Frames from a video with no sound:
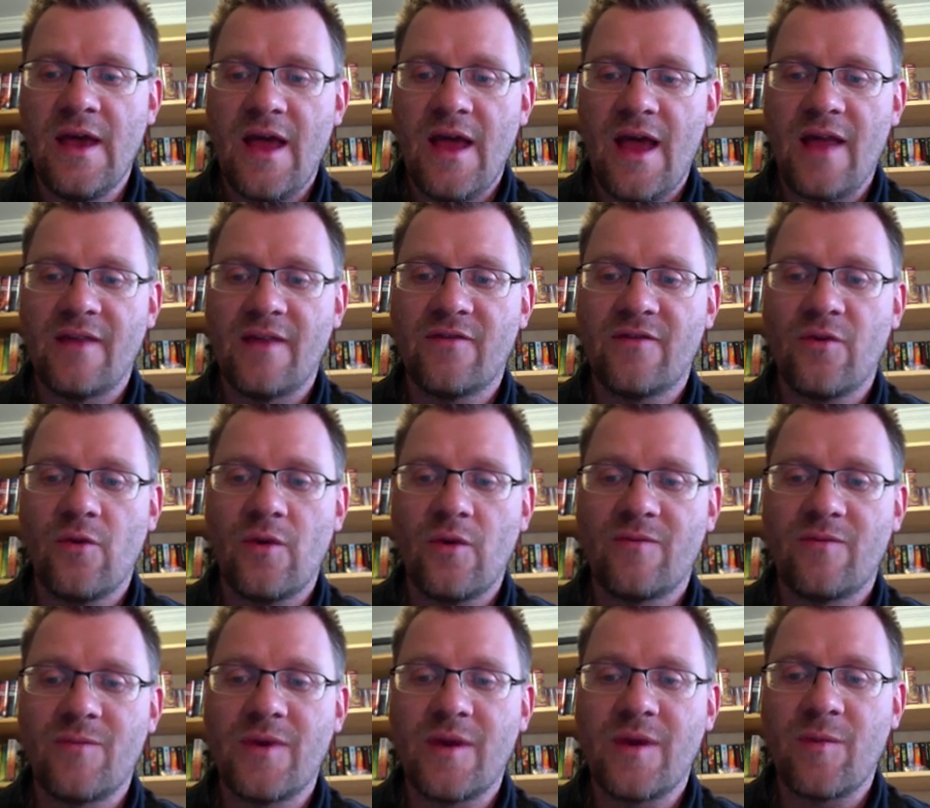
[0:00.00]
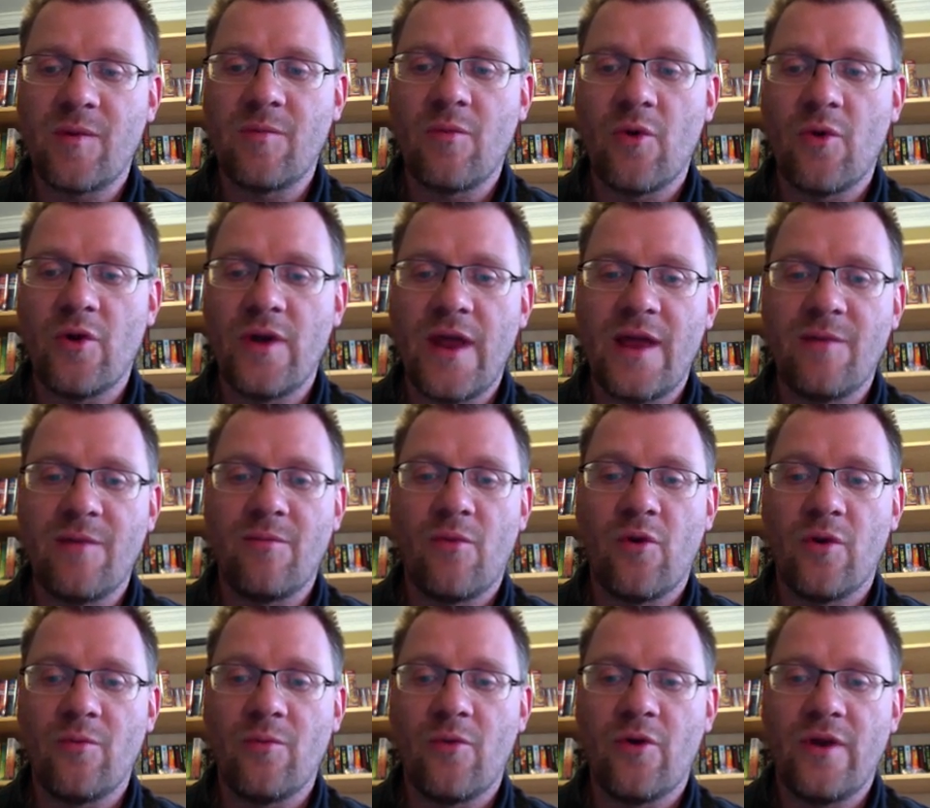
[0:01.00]
And so it's becoming more and
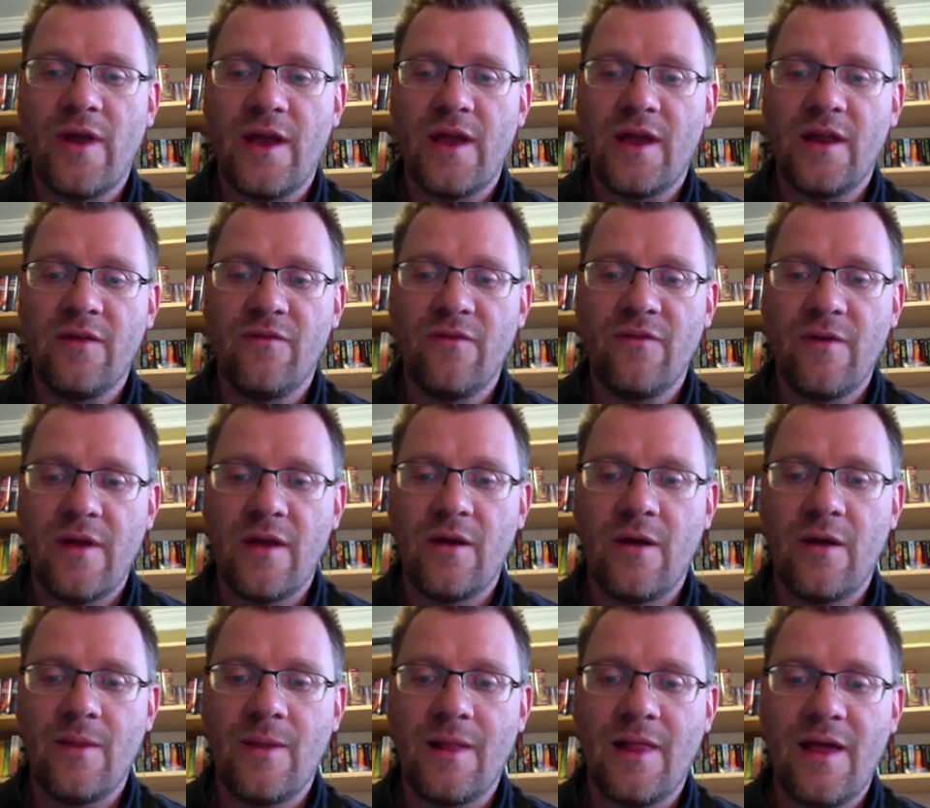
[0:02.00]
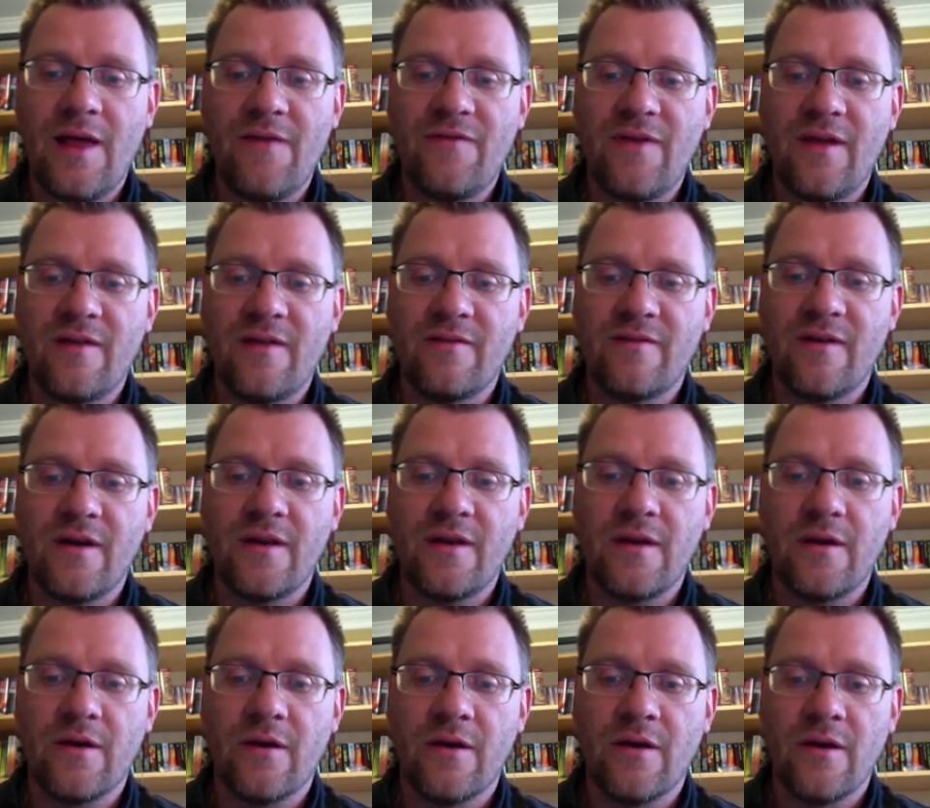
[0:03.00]
more negative. And on the left-hand side
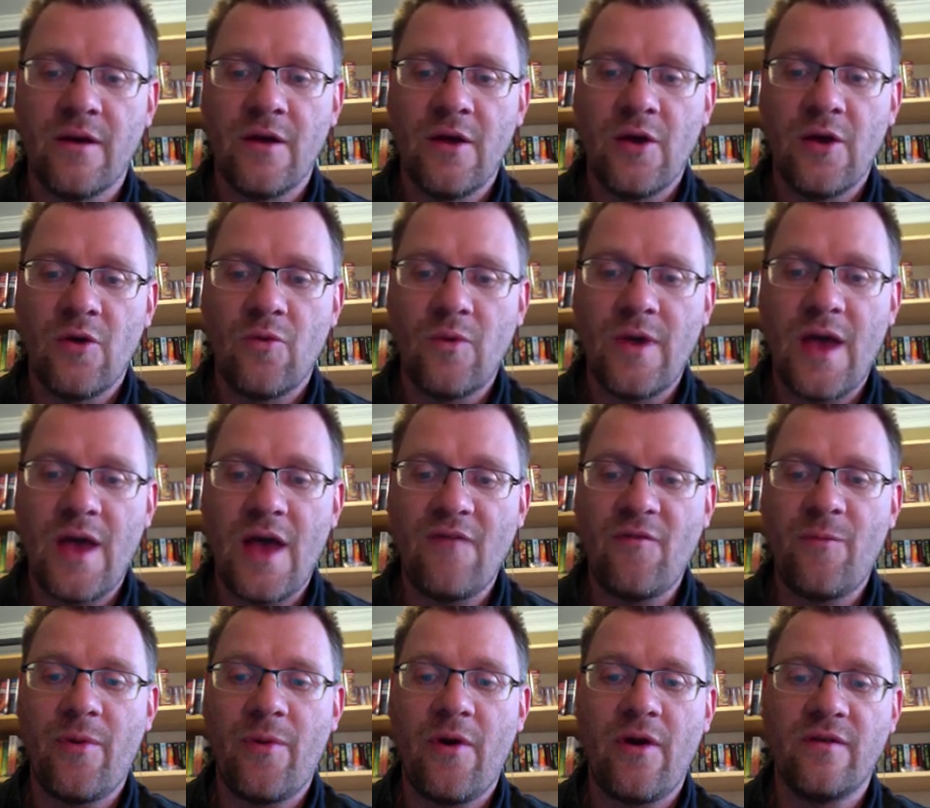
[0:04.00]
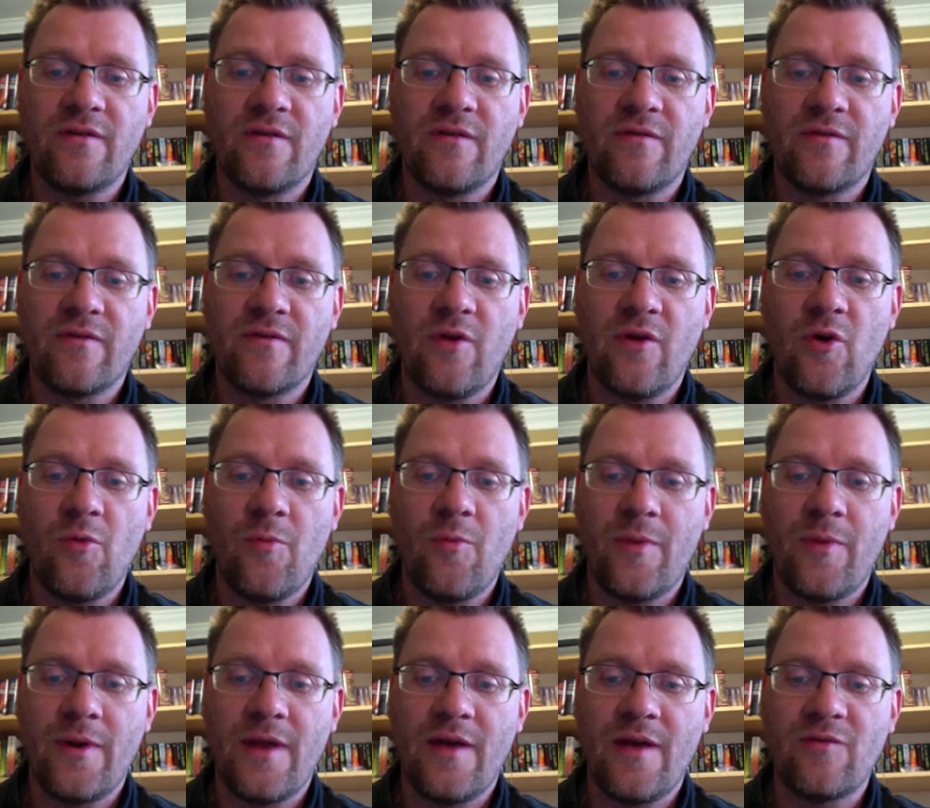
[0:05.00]
here, we have a positive slope,
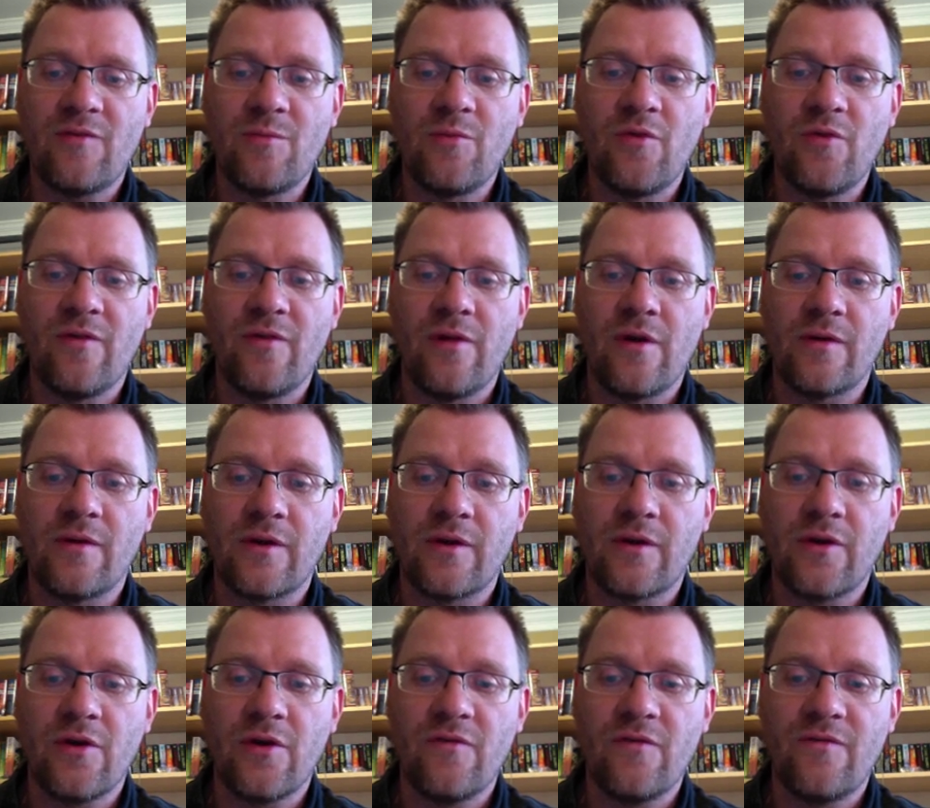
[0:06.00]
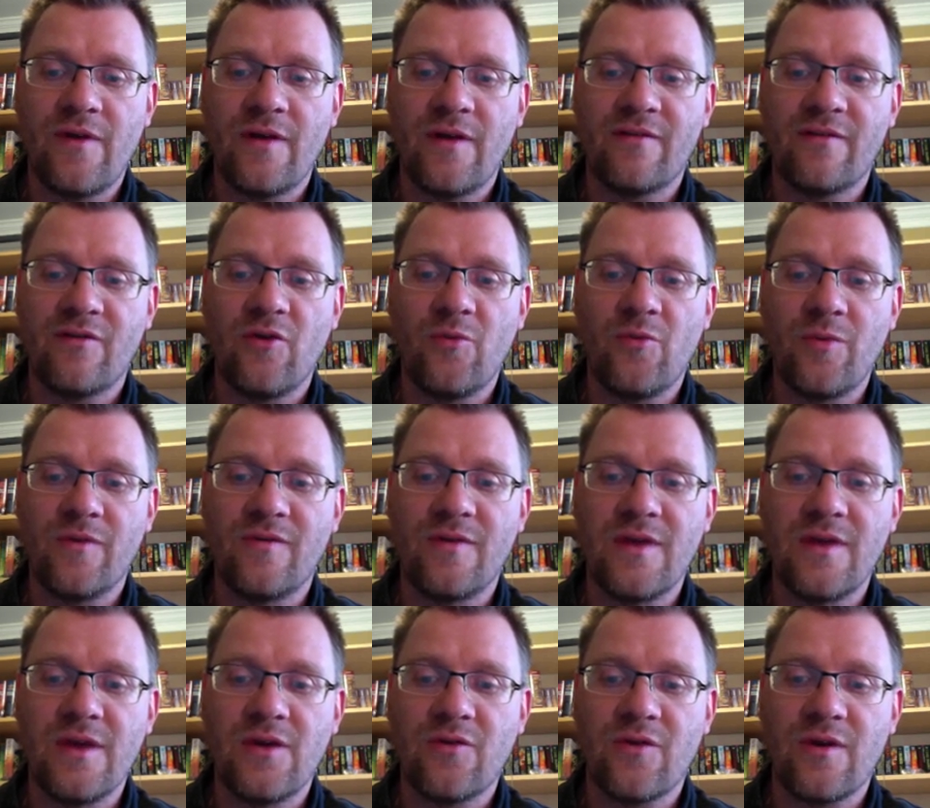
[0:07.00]
but as we move along the curve, that slope is
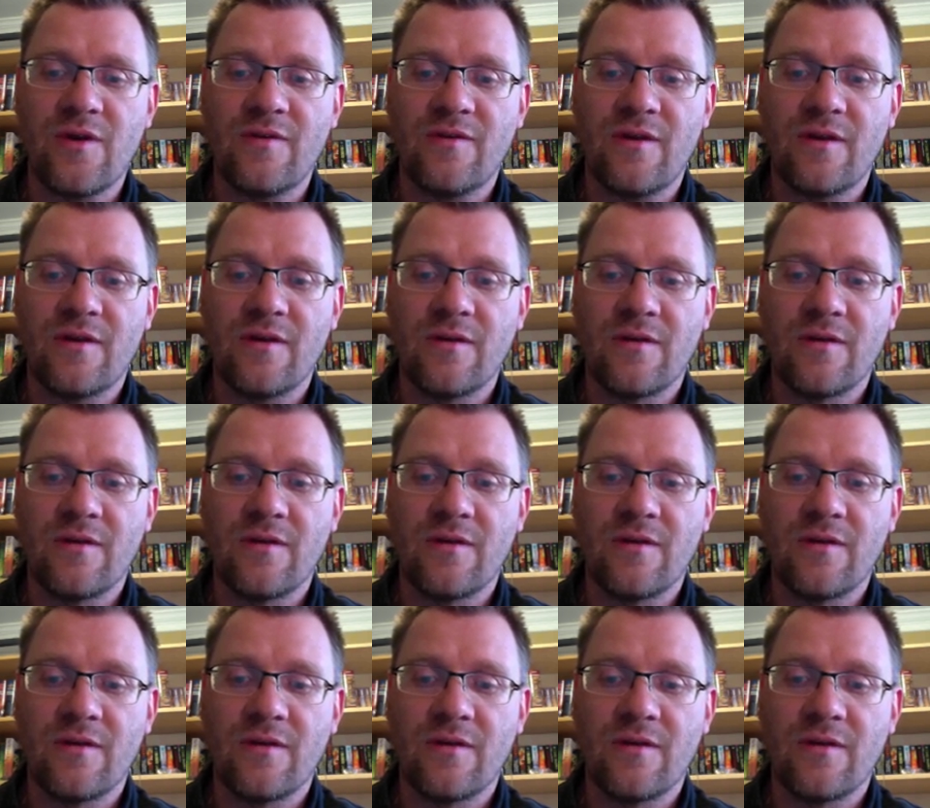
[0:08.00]
decreasing,